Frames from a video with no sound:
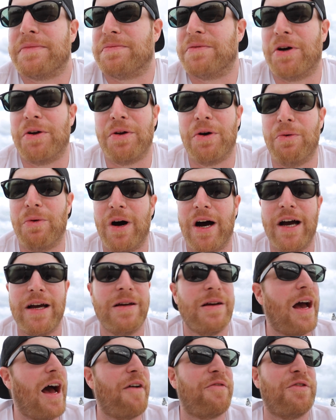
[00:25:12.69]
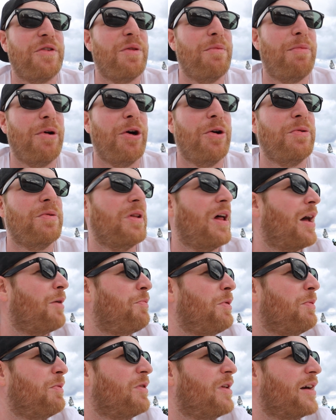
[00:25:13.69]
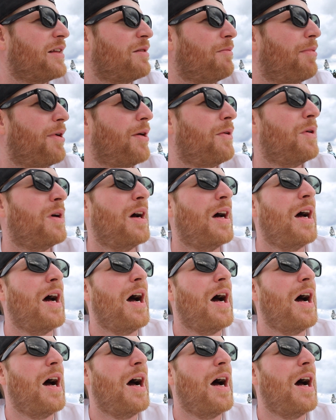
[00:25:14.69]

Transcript: Don't know why. After the boat, a lot of people like the boat.